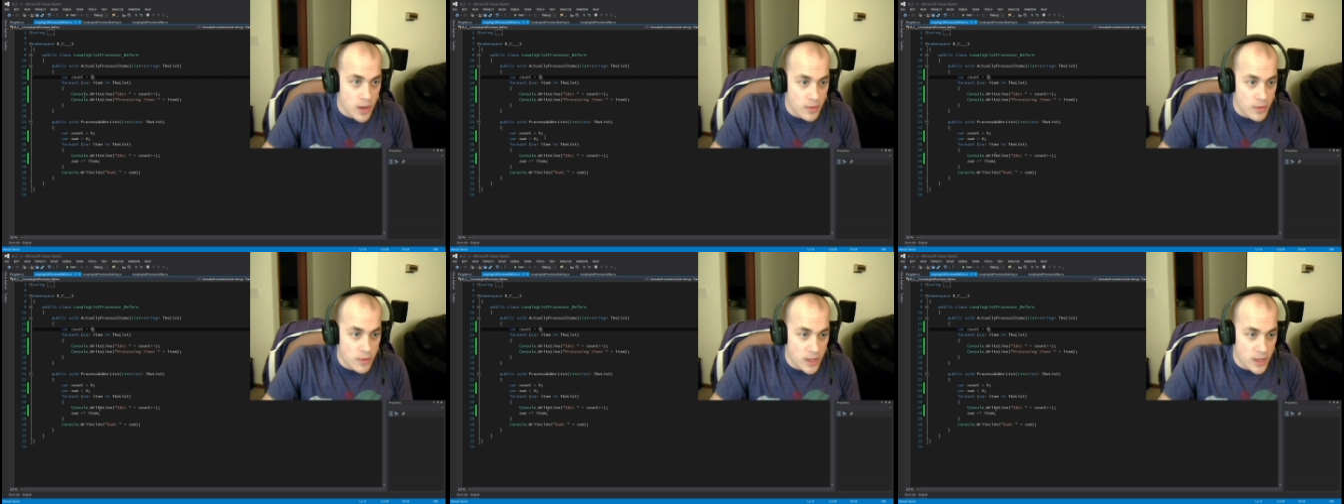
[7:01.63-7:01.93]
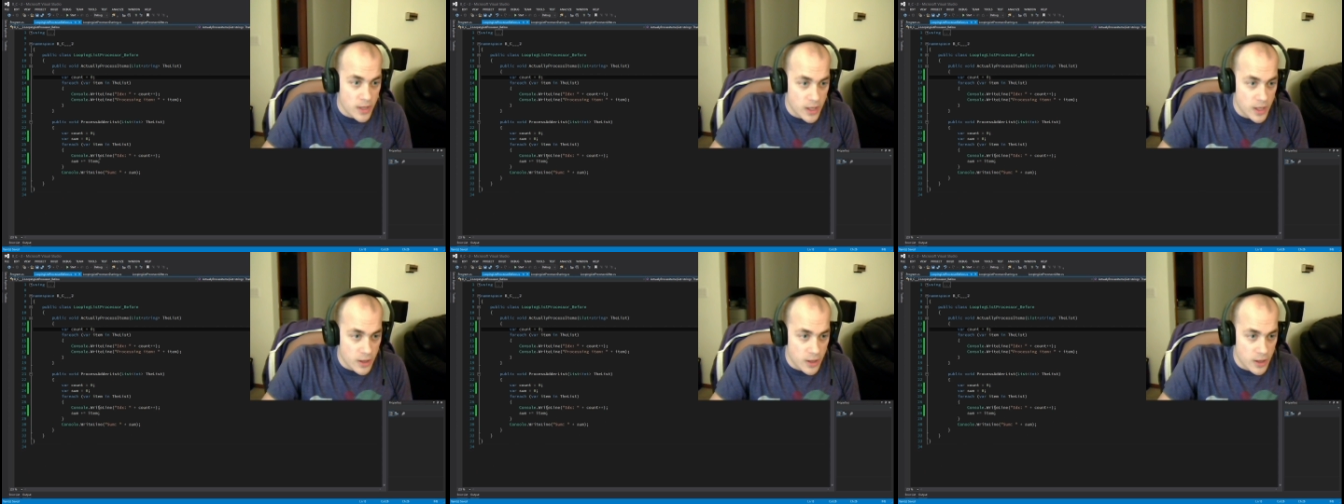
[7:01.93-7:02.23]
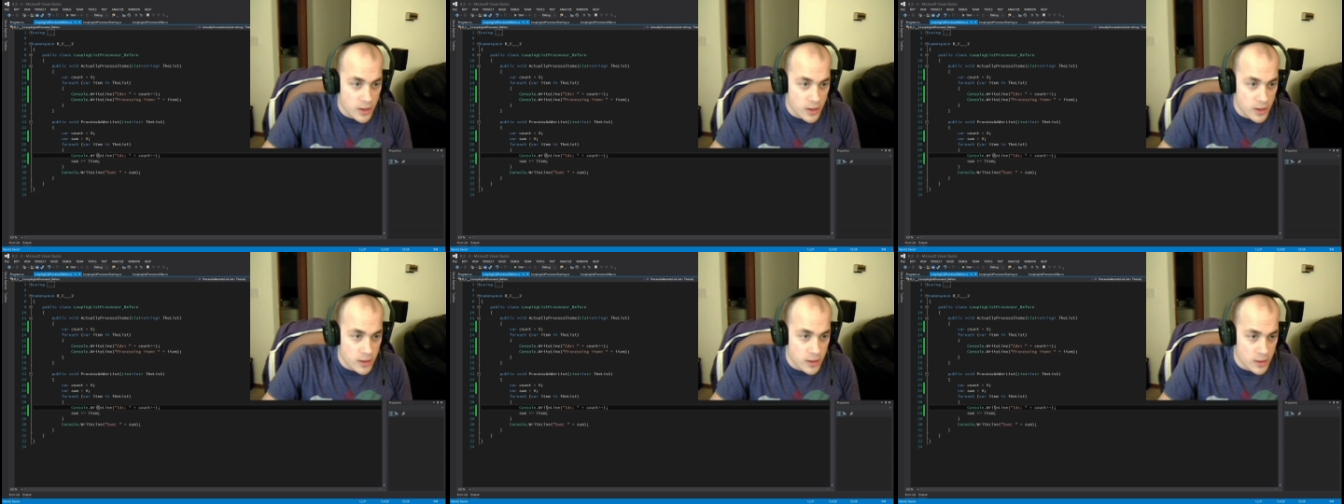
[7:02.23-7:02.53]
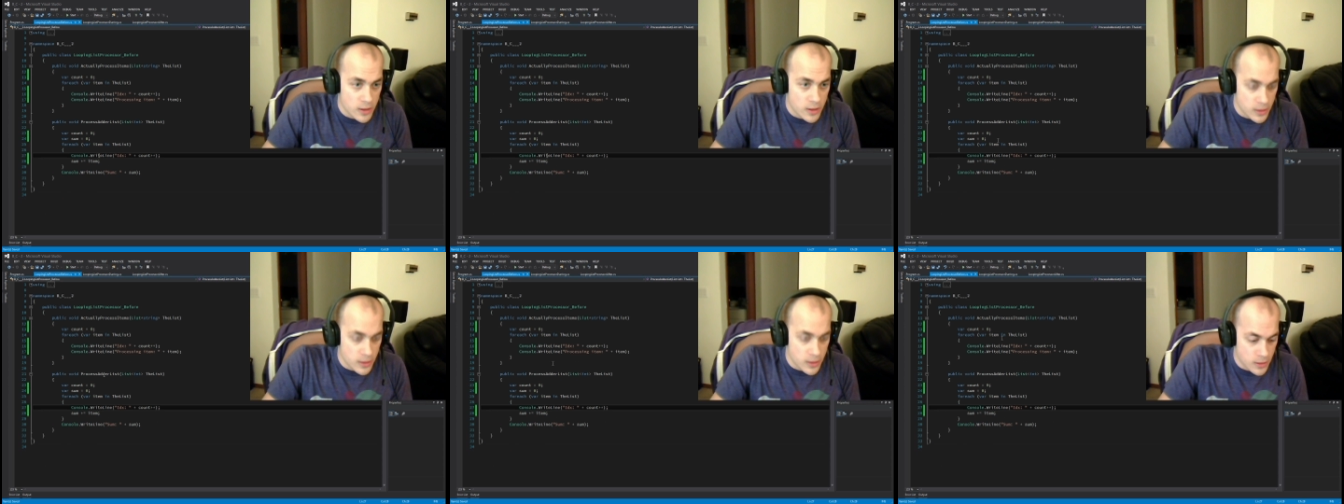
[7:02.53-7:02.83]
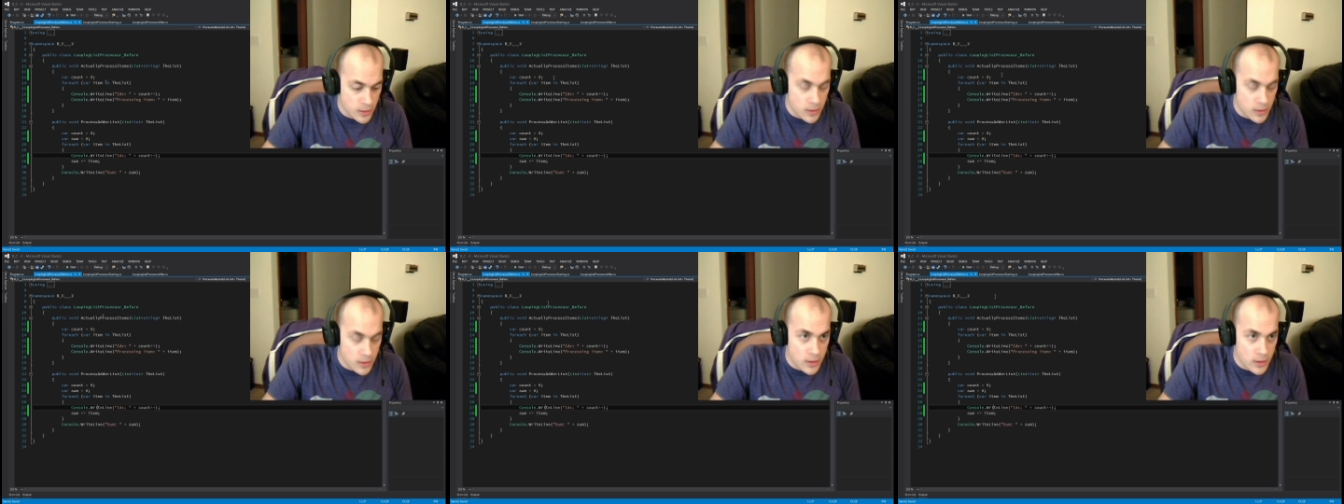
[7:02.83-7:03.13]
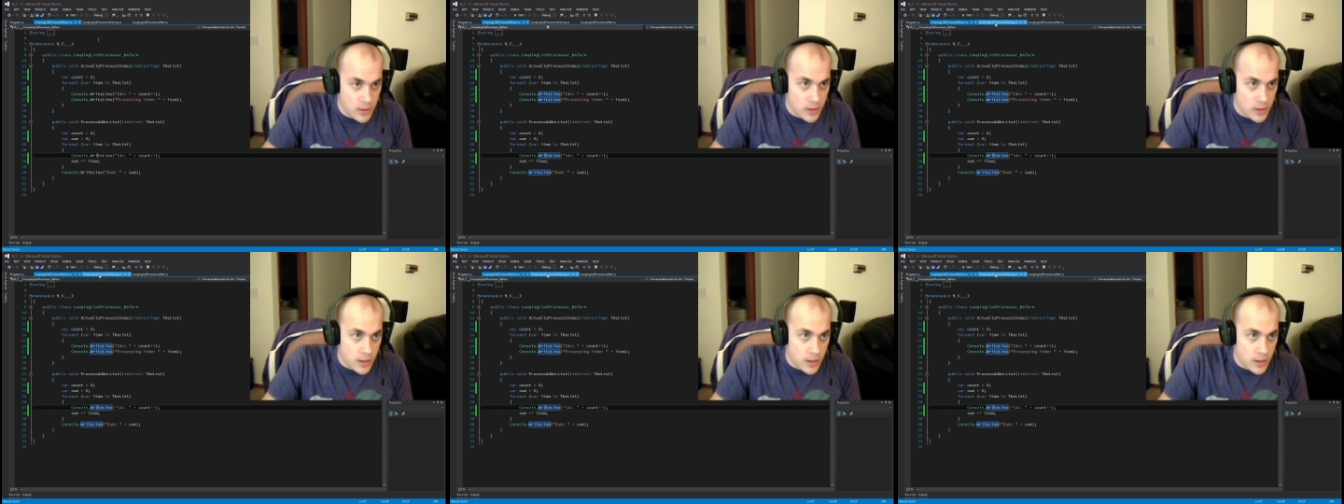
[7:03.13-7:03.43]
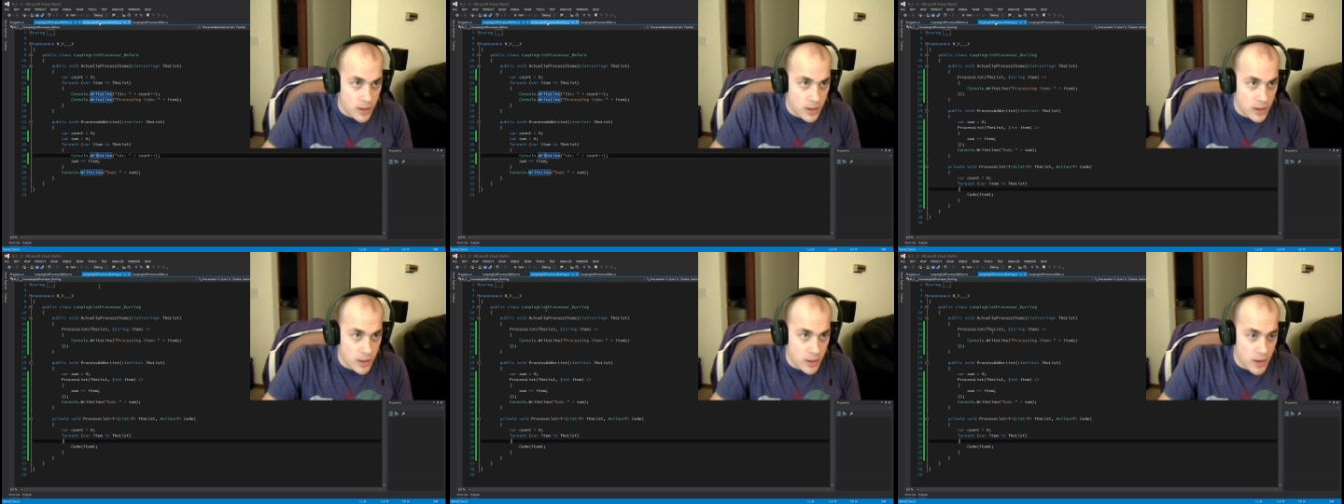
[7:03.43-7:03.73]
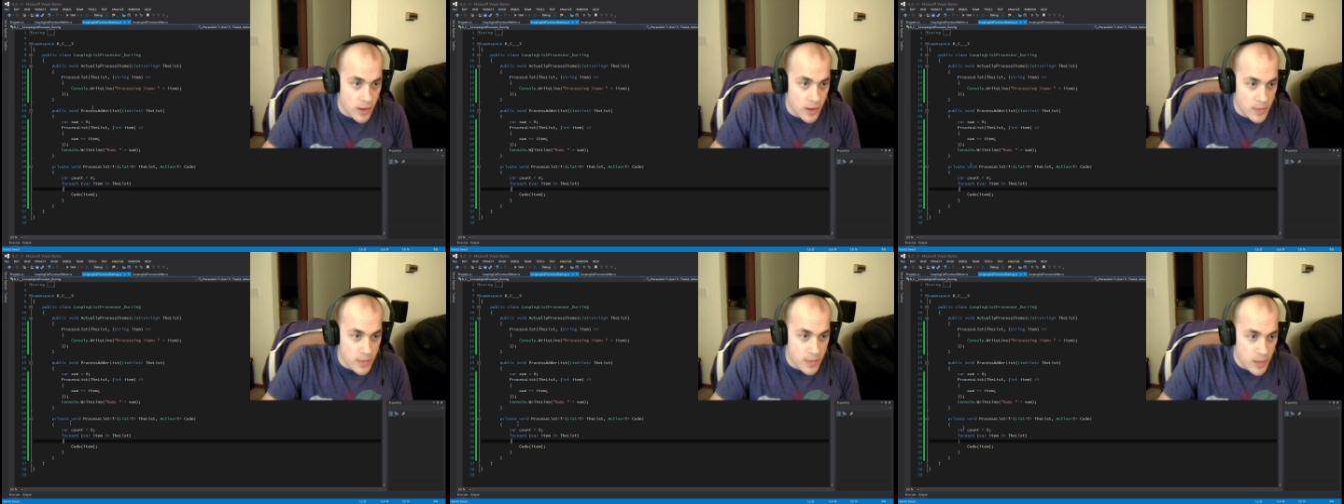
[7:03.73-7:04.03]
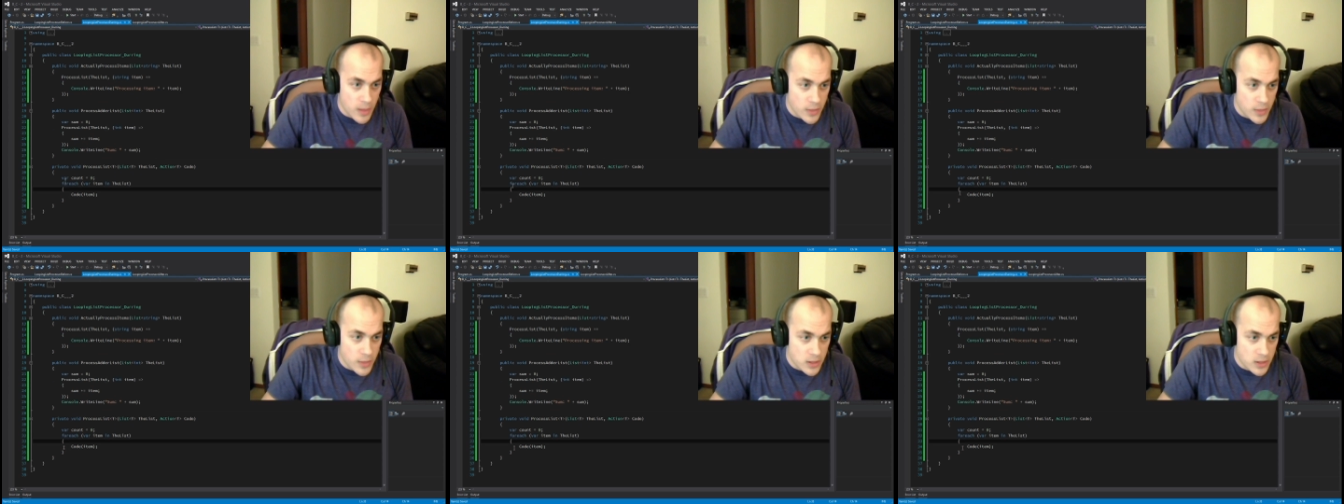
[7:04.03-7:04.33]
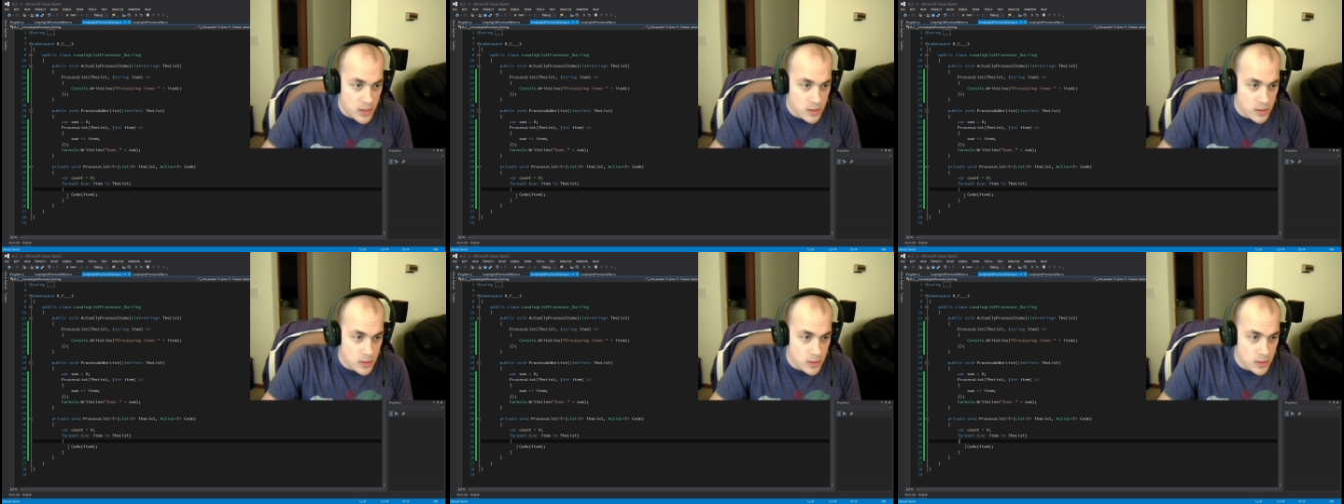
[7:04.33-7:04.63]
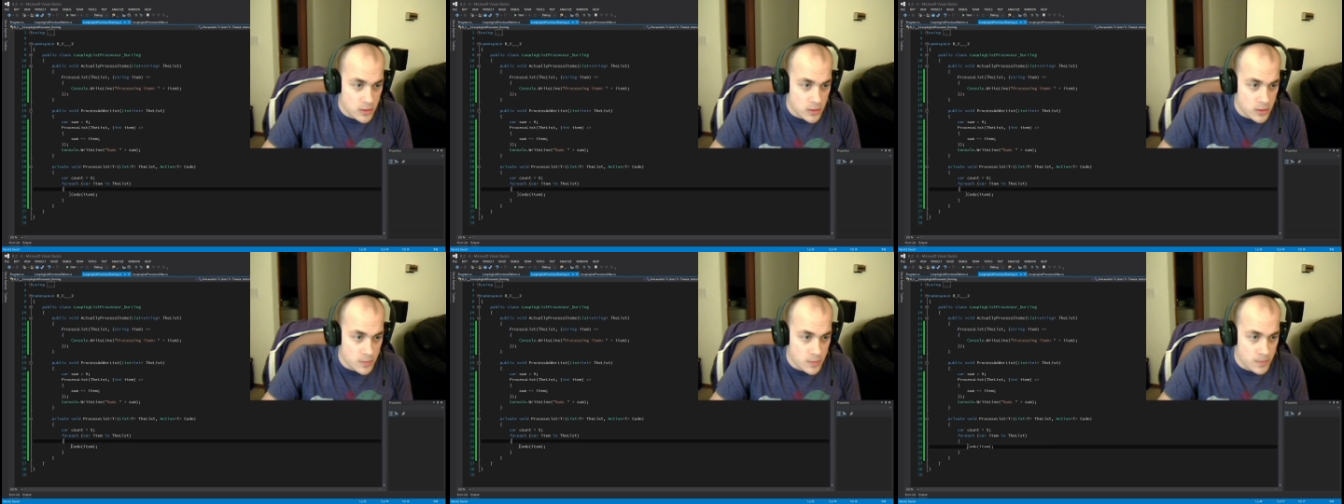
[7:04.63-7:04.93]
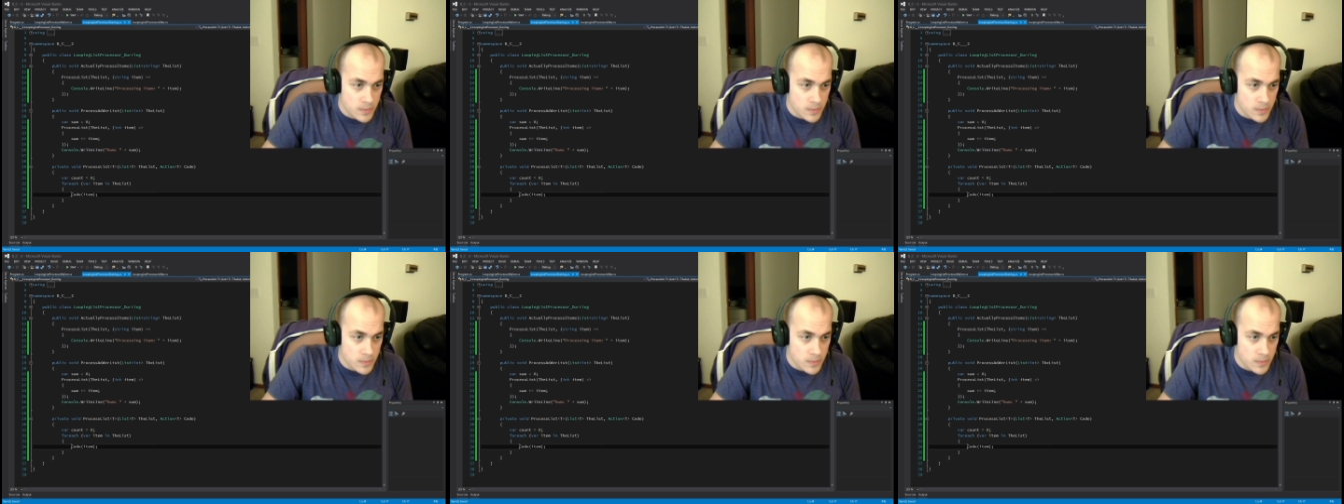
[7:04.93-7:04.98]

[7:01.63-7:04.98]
back over to here and grab that piece.